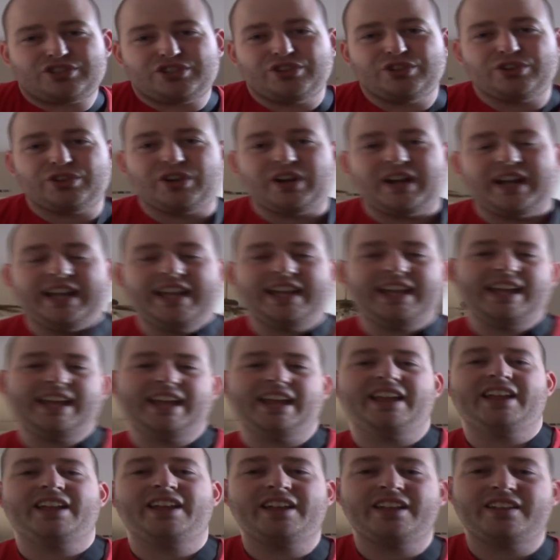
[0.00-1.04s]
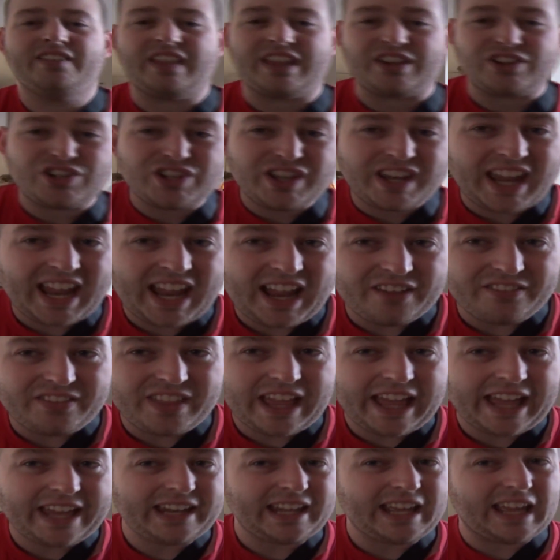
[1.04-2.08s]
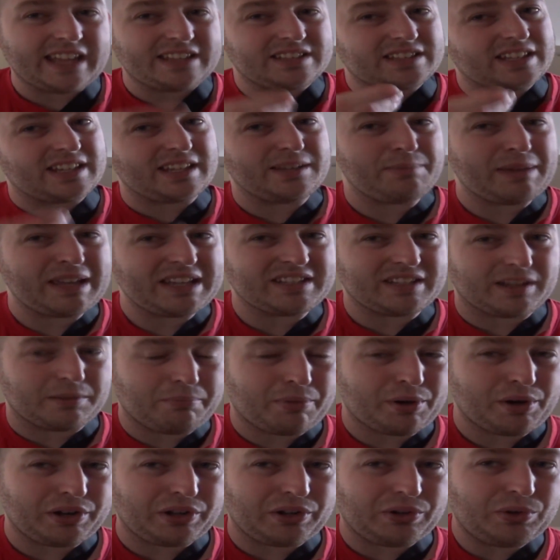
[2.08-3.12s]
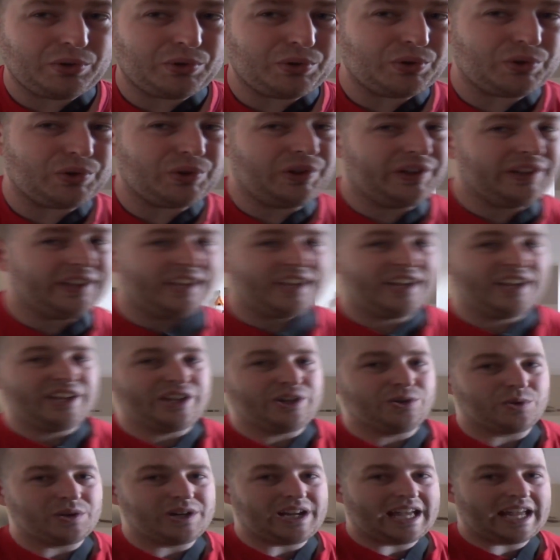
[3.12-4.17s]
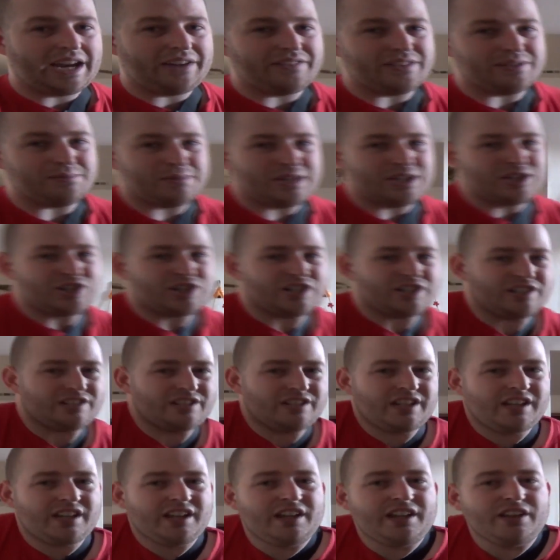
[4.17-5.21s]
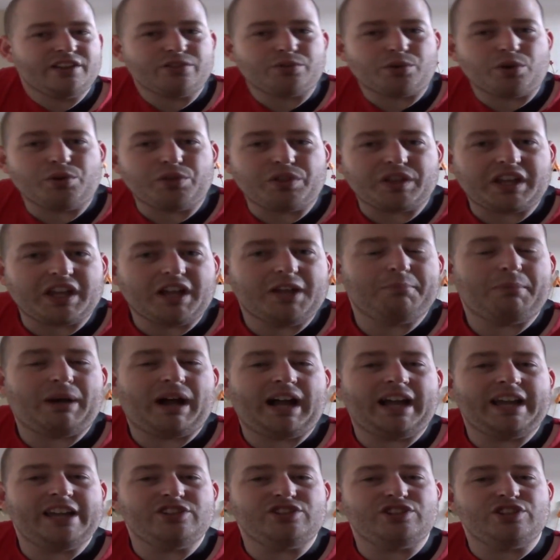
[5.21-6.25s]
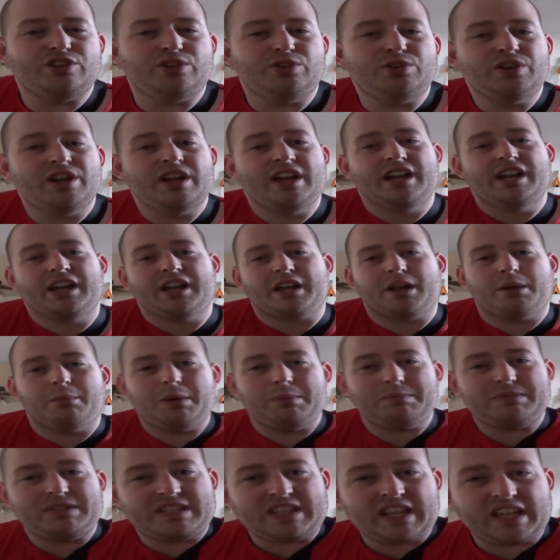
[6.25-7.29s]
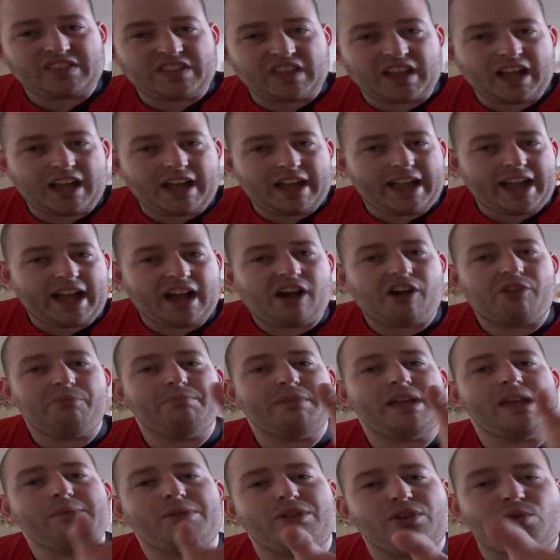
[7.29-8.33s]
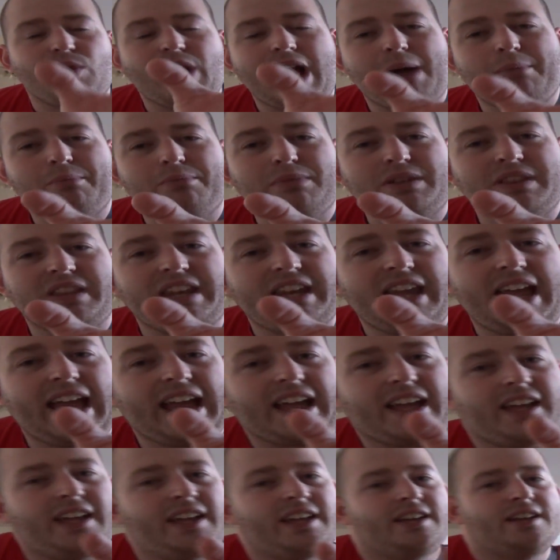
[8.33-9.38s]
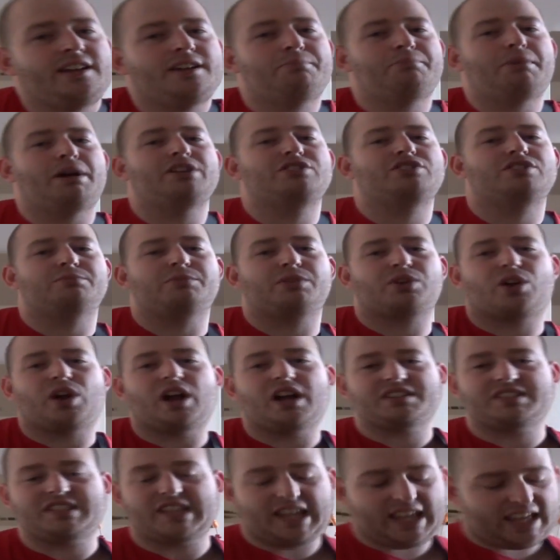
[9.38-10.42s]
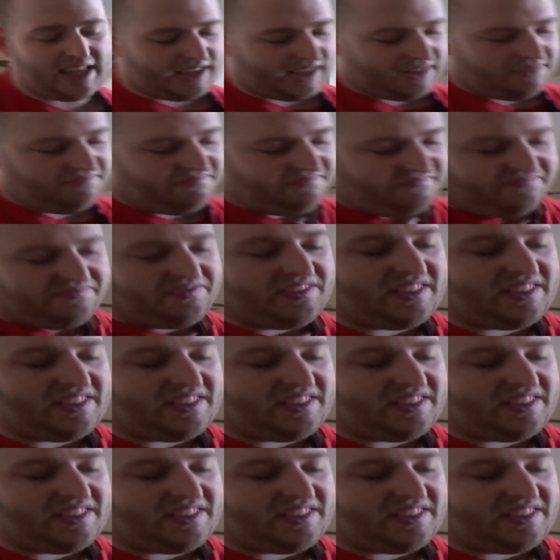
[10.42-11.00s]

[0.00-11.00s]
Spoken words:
shooter, they should have that, as it makes it pretty cool. You run out of ammunition, throw the gun behind you, come up to take the guy out, maybe you grab him in the neck, punch him across the head.